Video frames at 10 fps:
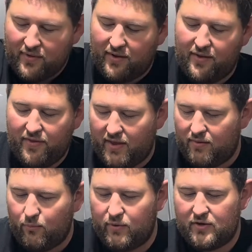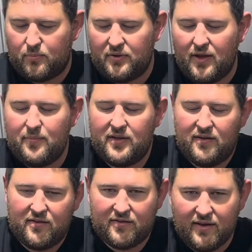And then when you're plumbing
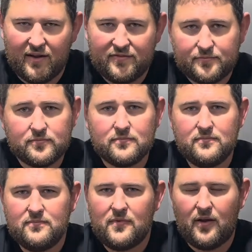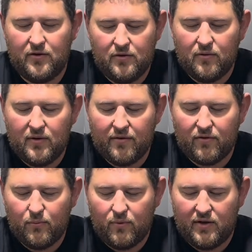this stuff, you don't
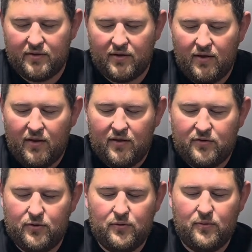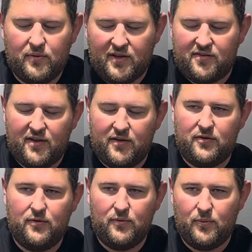ever want to, let's say,
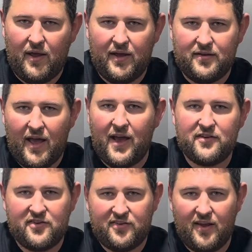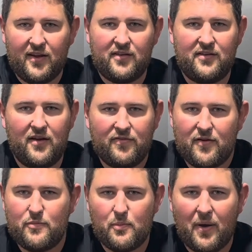do a dash 6
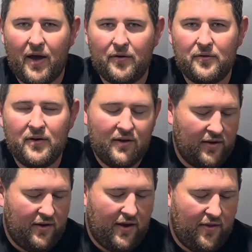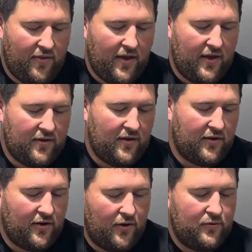from the bottle and then
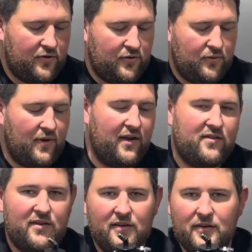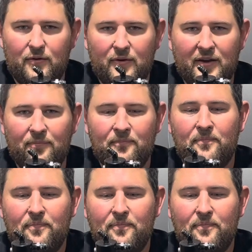go to a solenoid